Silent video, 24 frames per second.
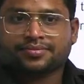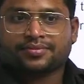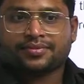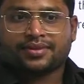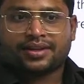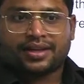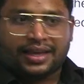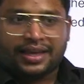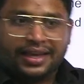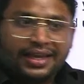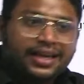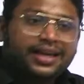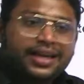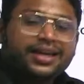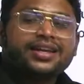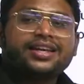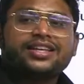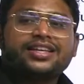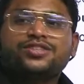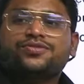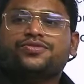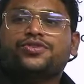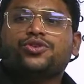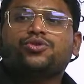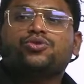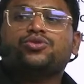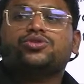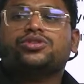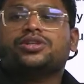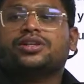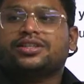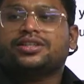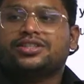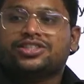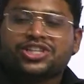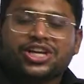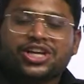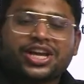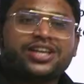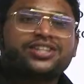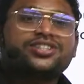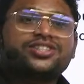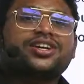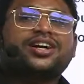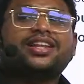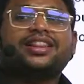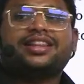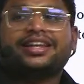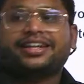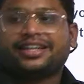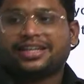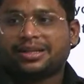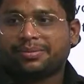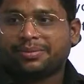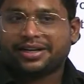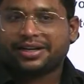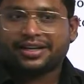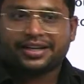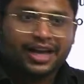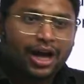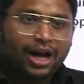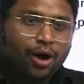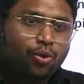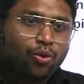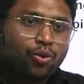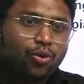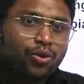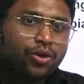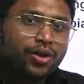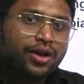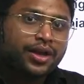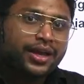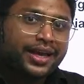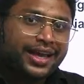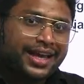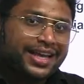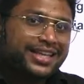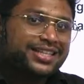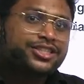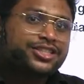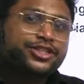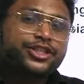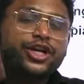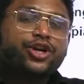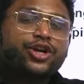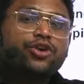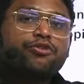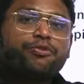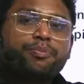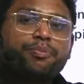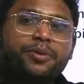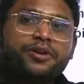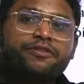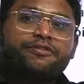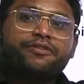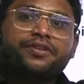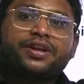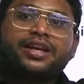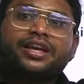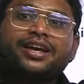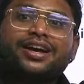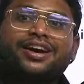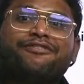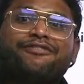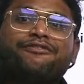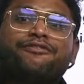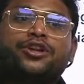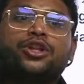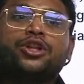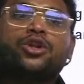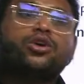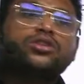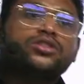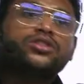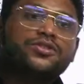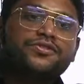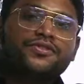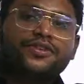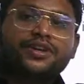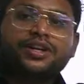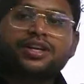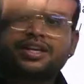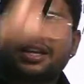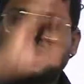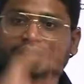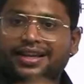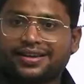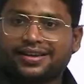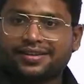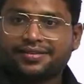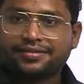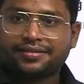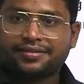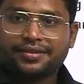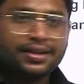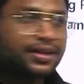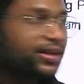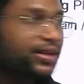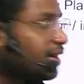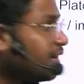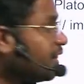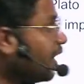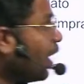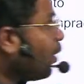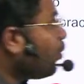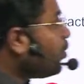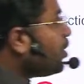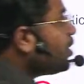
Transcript: here his views change a little bit. Now, instead of preferring a philosopher king, now he